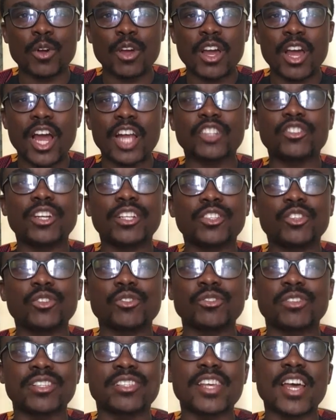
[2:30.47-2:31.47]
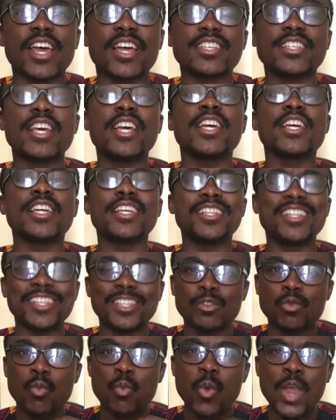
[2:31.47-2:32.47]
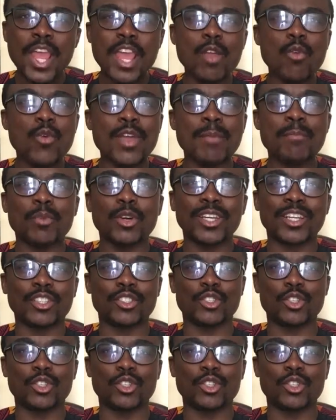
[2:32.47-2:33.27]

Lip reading: attract those desires. It is way more than